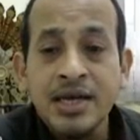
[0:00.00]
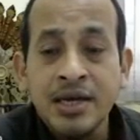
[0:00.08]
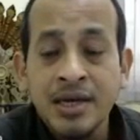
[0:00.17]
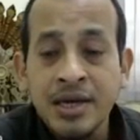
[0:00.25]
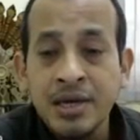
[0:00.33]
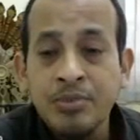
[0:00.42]

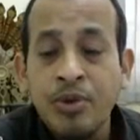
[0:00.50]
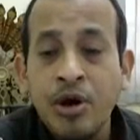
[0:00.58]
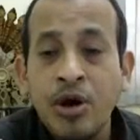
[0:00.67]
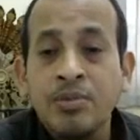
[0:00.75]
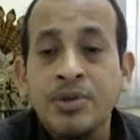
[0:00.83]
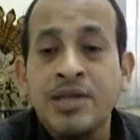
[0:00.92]

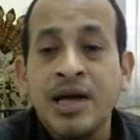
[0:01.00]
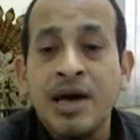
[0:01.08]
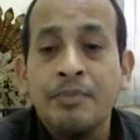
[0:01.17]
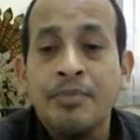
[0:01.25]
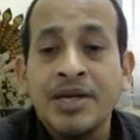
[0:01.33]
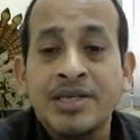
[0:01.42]
involve
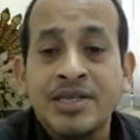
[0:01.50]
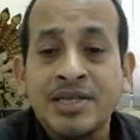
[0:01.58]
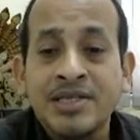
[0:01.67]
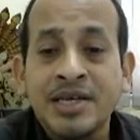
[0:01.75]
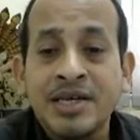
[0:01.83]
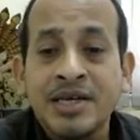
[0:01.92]
the
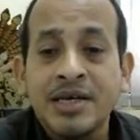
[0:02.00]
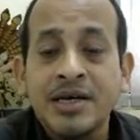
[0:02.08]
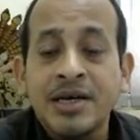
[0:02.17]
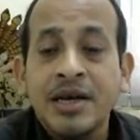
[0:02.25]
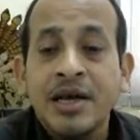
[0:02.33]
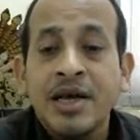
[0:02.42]
purchasing
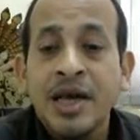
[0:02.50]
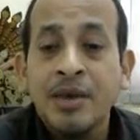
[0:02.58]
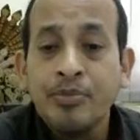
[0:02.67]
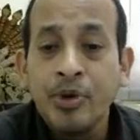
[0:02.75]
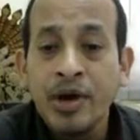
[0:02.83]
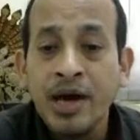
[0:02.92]
a
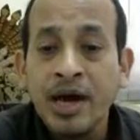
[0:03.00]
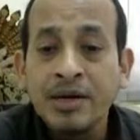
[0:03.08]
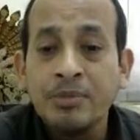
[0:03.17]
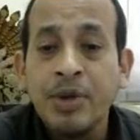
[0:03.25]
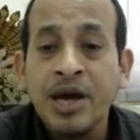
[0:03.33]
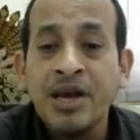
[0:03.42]

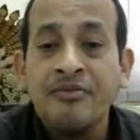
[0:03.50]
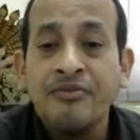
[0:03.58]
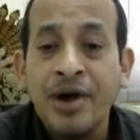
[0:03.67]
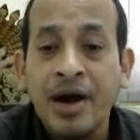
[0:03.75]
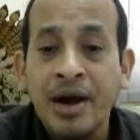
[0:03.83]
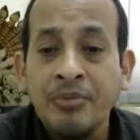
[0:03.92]
product by a
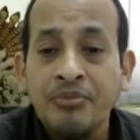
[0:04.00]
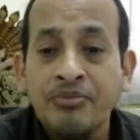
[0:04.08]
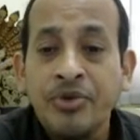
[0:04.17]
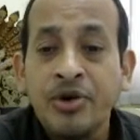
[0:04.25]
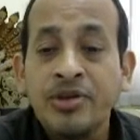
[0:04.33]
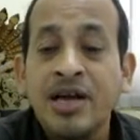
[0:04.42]
firm
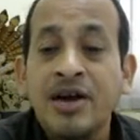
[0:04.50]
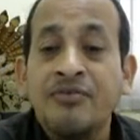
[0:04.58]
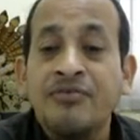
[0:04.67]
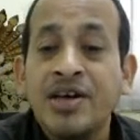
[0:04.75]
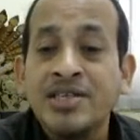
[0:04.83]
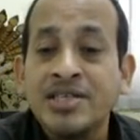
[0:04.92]
for the
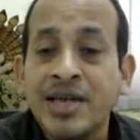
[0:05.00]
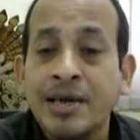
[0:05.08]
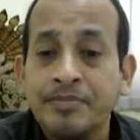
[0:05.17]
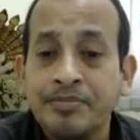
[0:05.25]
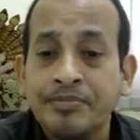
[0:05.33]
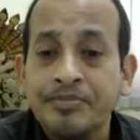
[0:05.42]
first
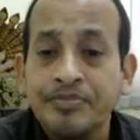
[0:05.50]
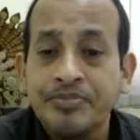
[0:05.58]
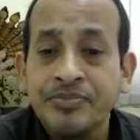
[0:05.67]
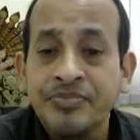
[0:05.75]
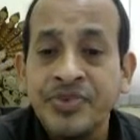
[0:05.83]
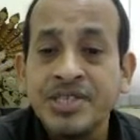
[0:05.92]
time.
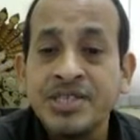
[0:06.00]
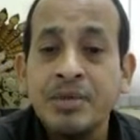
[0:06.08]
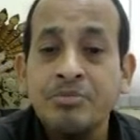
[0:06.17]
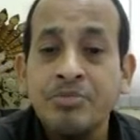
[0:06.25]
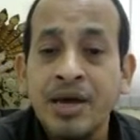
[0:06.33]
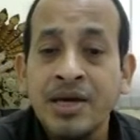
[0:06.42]
First
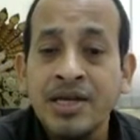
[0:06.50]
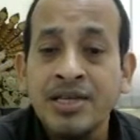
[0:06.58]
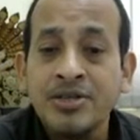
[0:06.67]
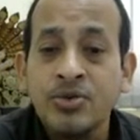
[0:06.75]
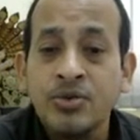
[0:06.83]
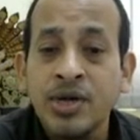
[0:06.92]
time buying
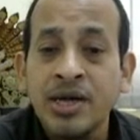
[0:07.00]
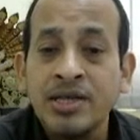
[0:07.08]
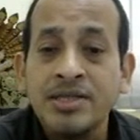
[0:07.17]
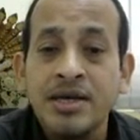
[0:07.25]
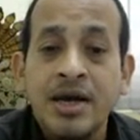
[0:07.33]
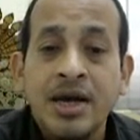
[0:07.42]
is known
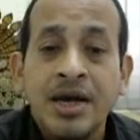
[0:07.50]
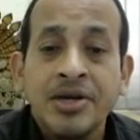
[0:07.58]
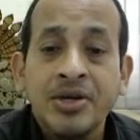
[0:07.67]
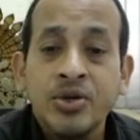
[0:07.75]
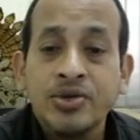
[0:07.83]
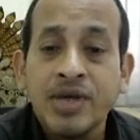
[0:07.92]
as
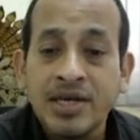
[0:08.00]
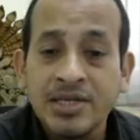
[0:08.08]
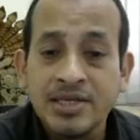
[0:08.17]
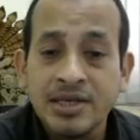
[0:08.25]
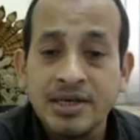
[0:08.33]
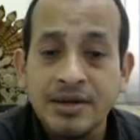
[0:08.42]
new
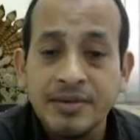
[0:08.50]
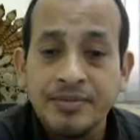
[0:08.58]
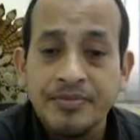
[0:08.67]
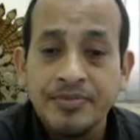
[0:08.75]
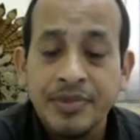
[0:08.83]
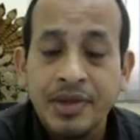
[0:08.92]
task.
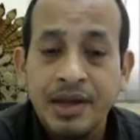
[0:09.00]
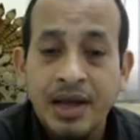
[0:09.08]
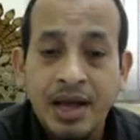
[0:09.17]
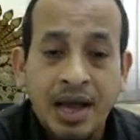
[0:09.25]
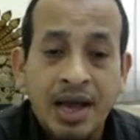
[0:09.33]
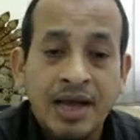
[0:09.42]

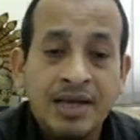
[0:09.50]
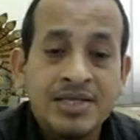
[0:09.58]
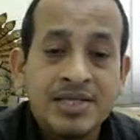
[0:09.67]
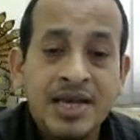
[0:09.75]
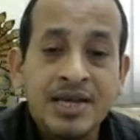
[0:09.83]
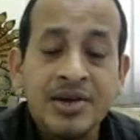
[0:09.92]
And
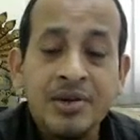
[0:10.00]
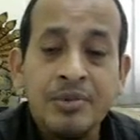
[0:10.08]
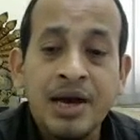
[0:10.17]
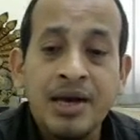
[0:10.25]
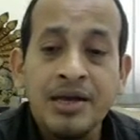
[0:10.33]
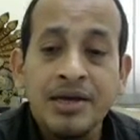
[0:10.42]
state
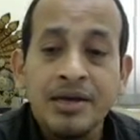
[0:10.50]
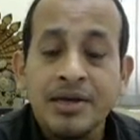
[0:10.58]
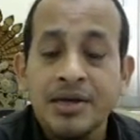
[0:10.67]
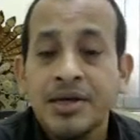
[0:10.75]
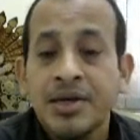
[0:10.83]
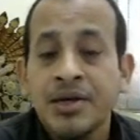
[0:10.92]
rebuy,
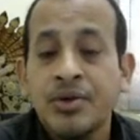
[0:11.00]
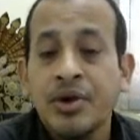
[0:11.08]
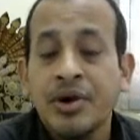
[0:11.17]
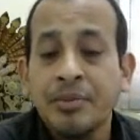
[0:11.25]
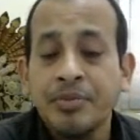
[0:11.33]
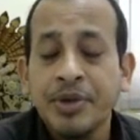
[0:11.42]

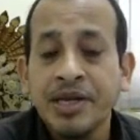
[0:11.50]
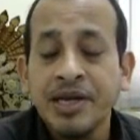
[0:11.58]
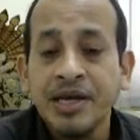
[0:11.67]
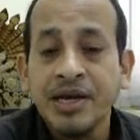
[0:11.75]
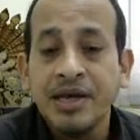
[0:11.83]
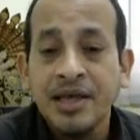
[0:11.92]

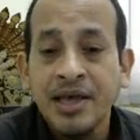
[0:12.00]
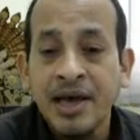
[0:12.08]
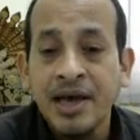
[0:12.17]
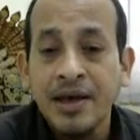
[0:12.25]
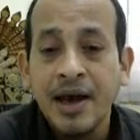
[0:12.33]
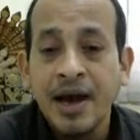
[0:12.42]
repeating
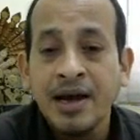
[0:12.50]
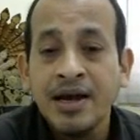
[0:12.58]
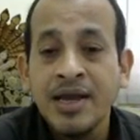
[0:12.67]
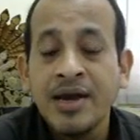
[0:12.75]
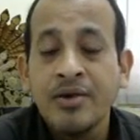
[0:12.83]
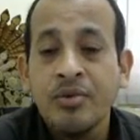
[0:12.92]
a
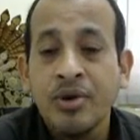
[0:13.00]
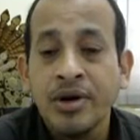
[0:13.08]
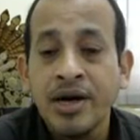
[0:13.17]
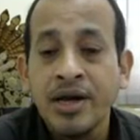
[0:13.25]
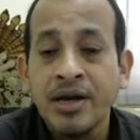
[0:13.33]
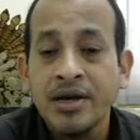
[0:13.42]
earlier
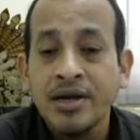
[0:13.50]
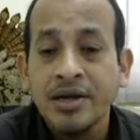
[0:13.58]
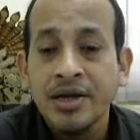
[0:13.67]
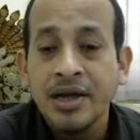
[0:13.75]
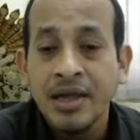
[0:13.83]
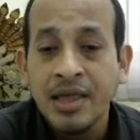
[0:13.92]
order
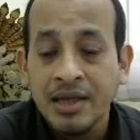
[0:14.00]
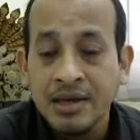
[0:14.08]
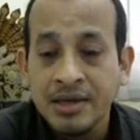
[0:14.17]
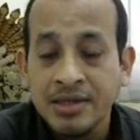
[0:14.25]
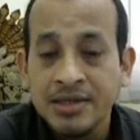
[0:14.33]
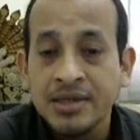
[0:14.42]

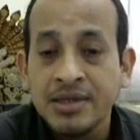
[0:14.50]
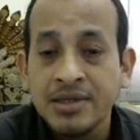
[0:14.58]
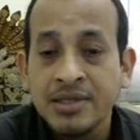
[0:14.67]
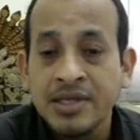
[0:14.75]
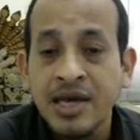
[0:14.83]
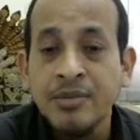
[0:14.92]

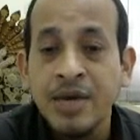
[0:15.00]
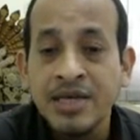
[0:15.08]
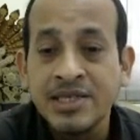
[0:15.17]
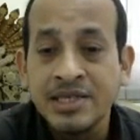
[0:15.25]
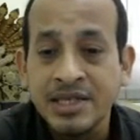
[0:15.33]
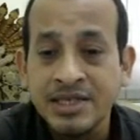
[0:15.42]
same
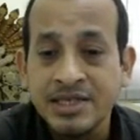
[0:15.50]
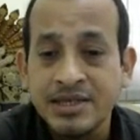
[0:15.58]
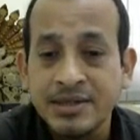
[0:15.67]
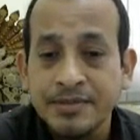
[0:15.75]
as it is.